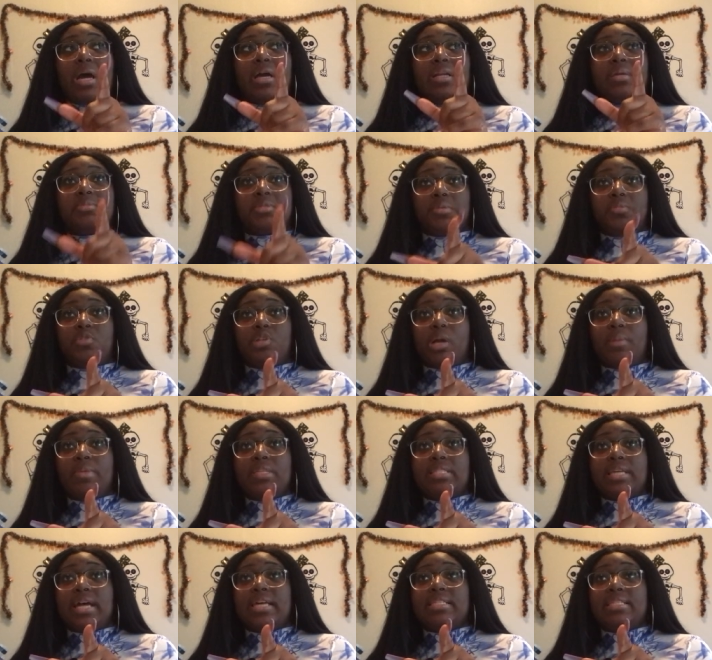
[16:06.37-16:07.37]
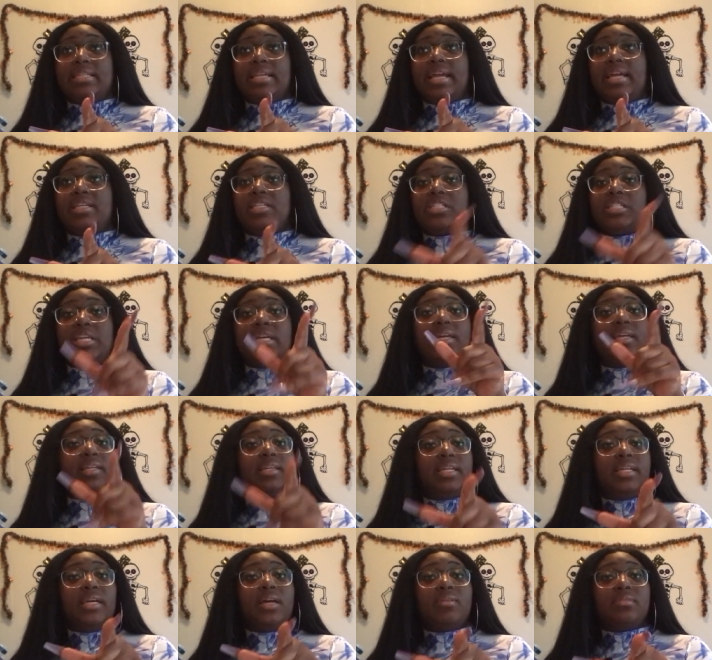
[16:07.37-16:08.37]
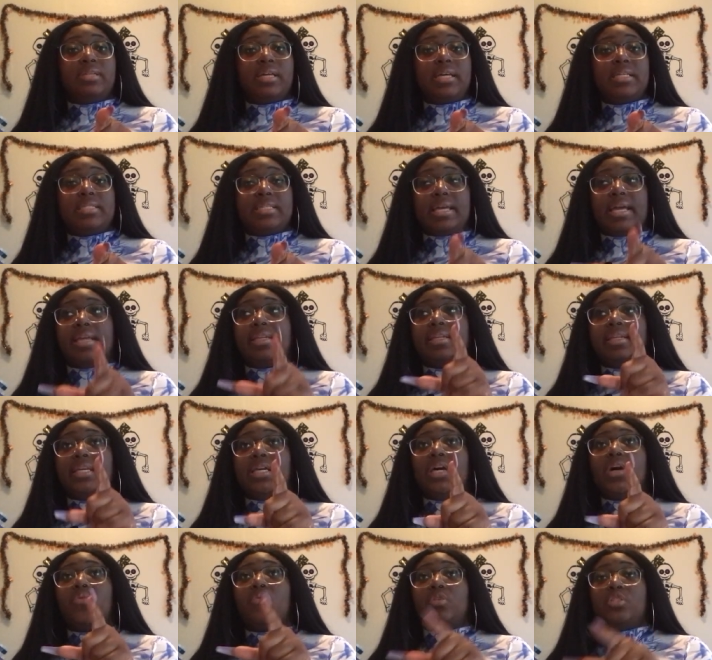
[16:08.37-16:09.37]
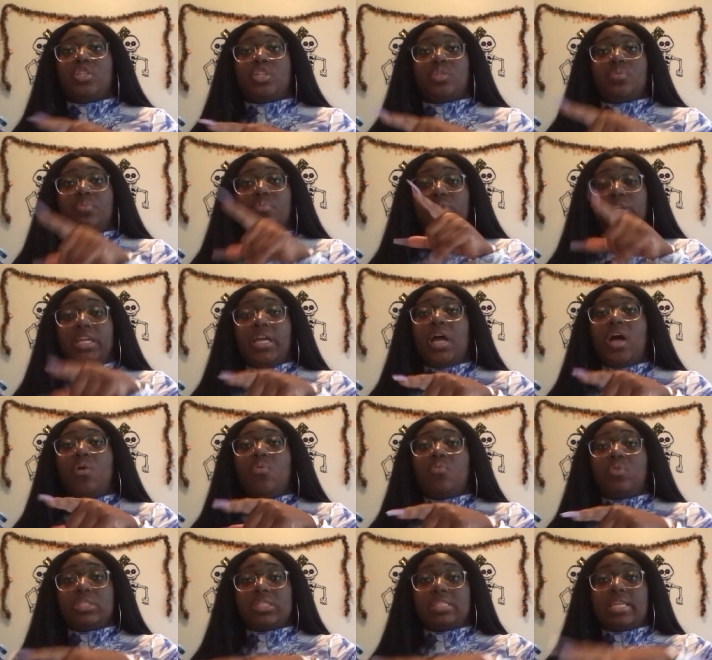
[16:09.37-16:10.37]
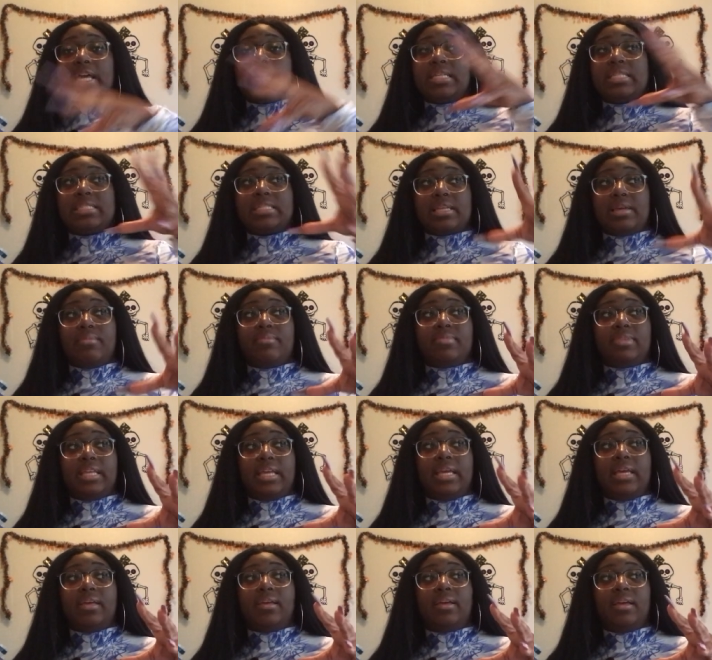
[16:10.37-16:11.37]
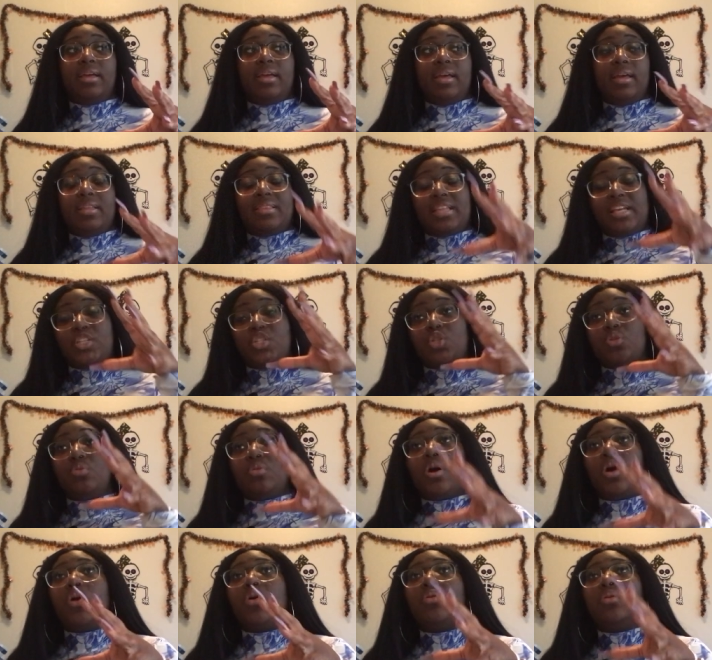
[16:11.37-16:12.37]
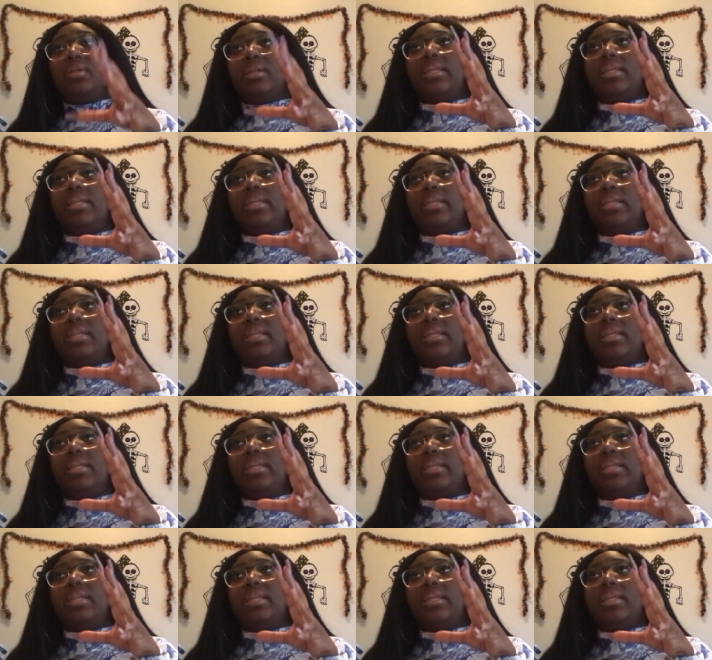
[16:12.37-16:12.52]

brought up some traumatizing ass shit. And Leo does that. Leo will just Leo will say something that you know